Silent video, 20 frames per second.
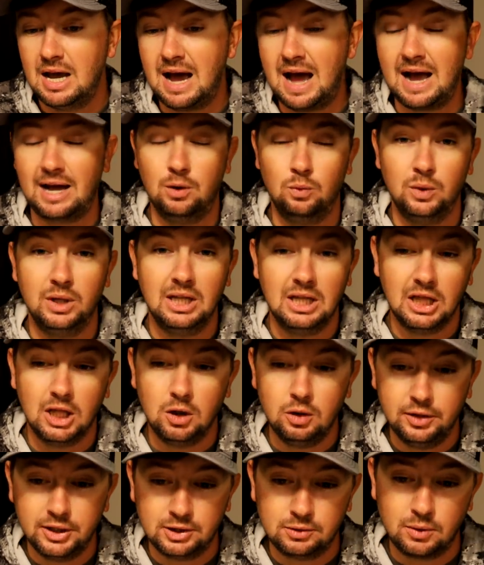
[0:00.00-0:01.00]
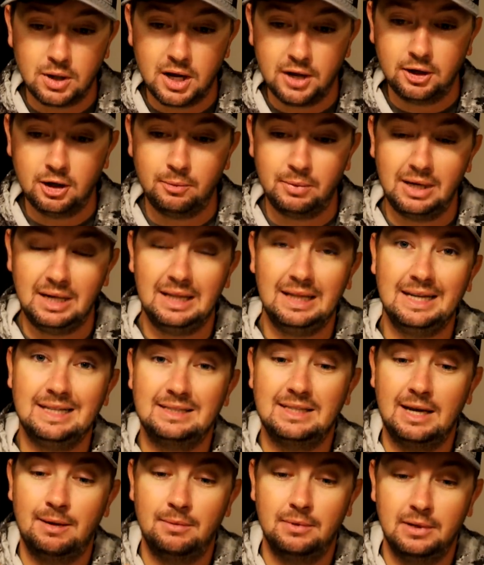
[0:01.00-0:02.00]
I can really load this rod up, and it
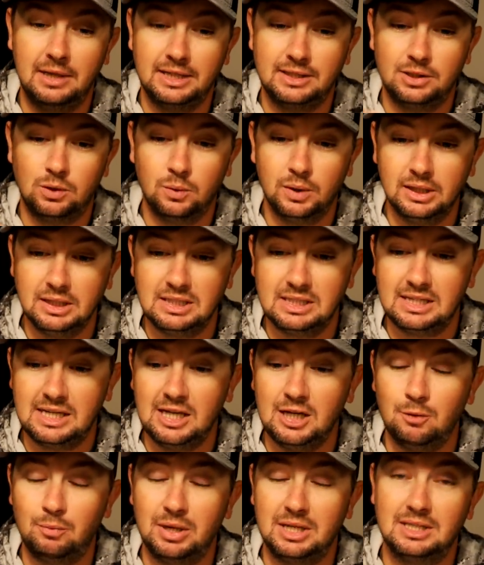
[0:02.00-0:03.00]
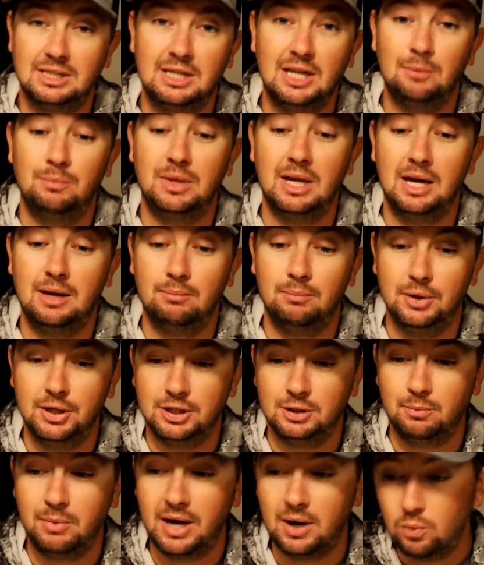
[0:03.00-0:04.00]
lets it really skip that
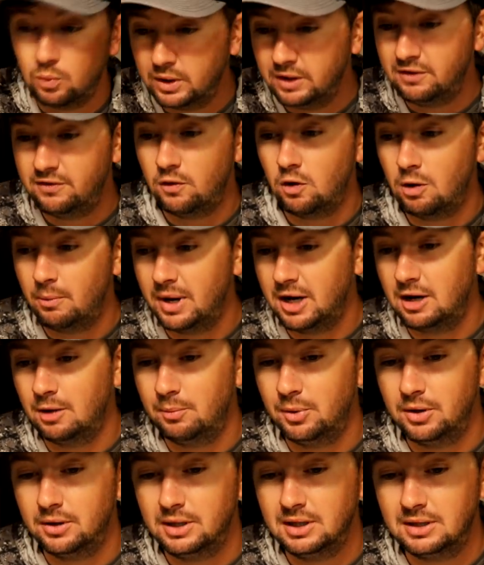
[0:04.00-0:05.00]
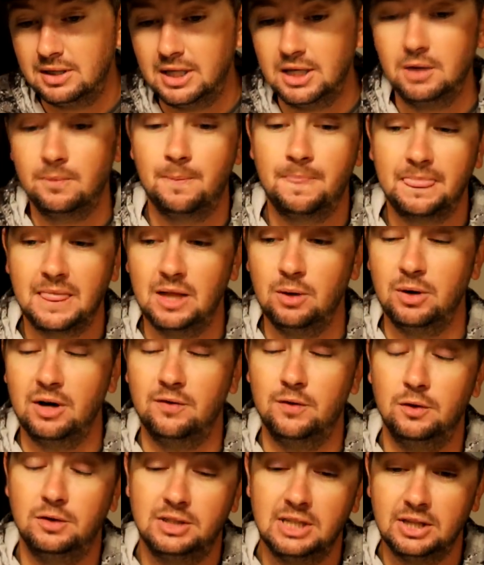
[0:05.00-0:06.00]
buzz bait really far back up underneath there. Then
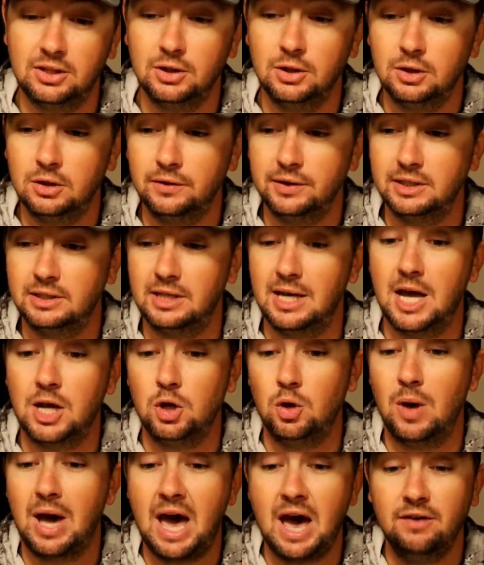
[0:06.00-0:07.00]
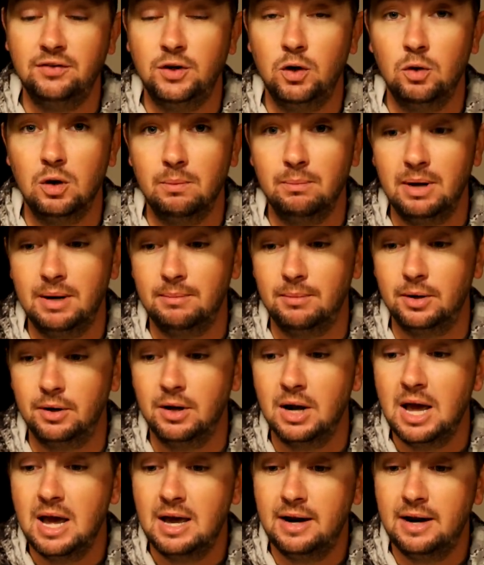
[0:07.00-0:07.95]
whenever you set the hook on this thing, you have to remember,